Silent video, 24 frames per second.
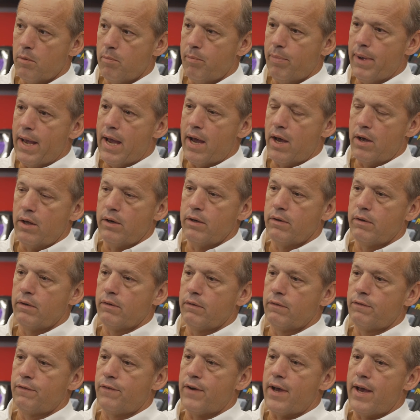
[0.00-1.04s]

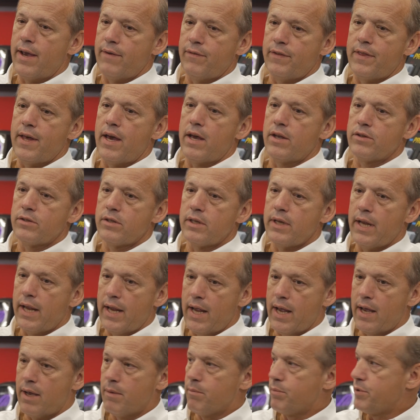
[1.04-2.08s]
about 5,000
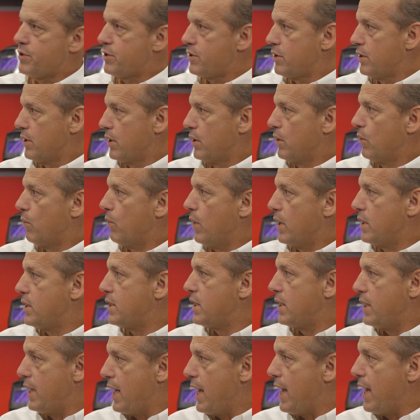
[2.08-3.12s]
amps, when
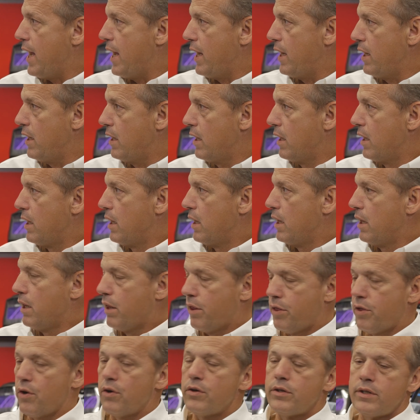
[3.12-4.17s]
today
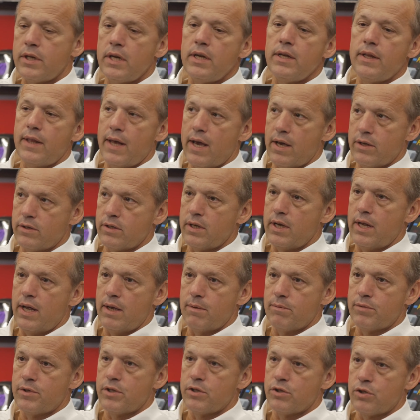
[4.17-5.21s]
13,000
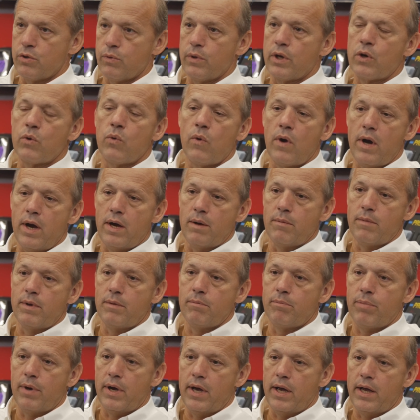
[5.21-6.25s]
amps is the
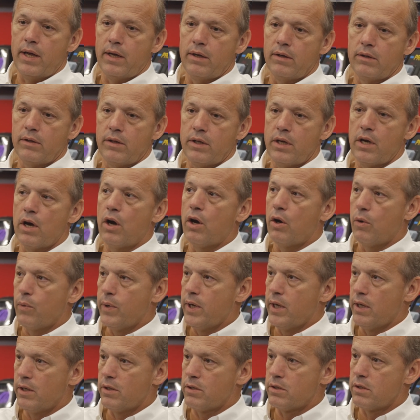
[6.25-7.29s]
requirement by the
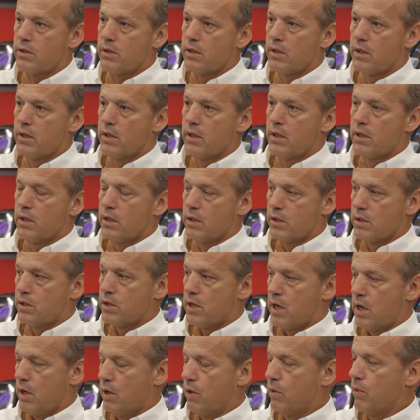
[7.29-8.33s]
OEs.
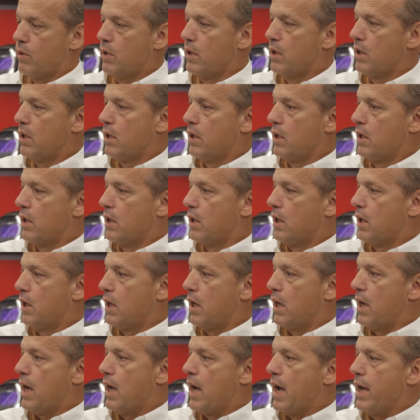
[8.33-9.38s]
So
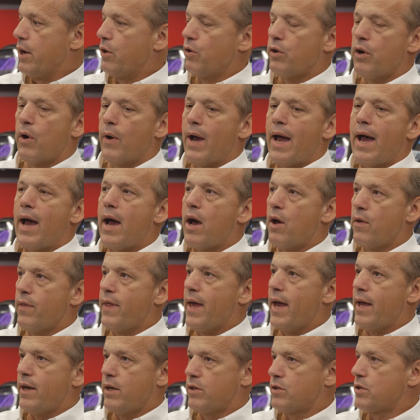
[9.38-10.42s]
I don't know how
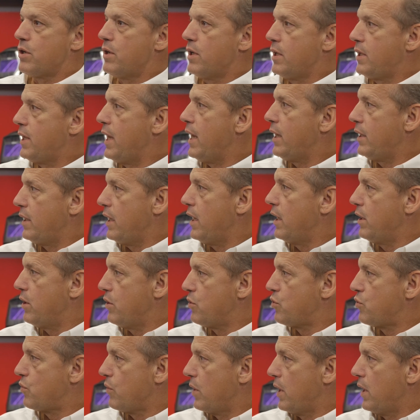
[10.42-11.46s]
that is going to take the
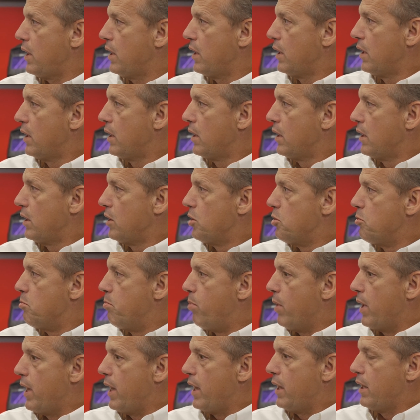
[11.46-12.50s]
industry,
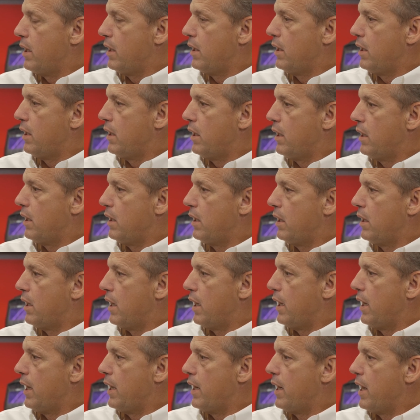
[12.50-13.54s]
but,
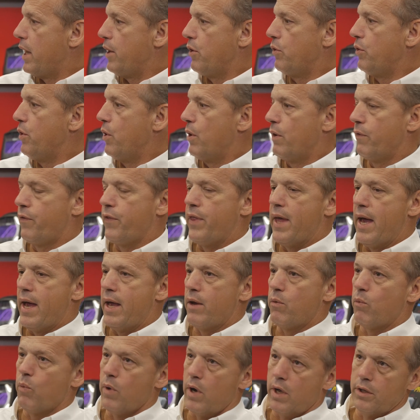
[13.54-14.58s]
and I don't know if
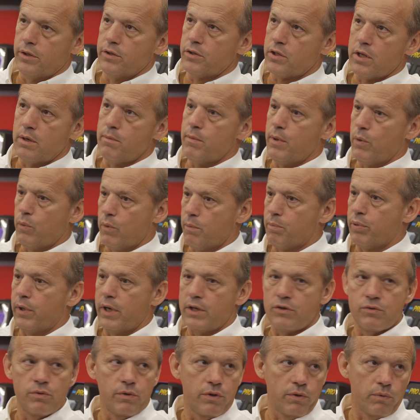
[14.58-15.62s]
that weld is going to be
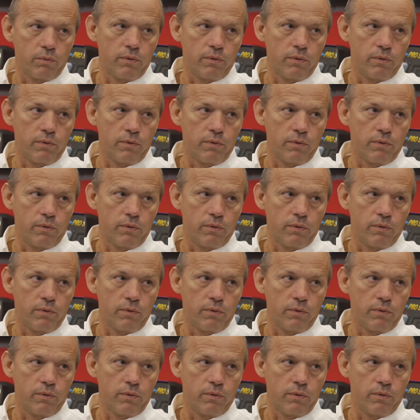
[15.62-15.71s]
replaced with a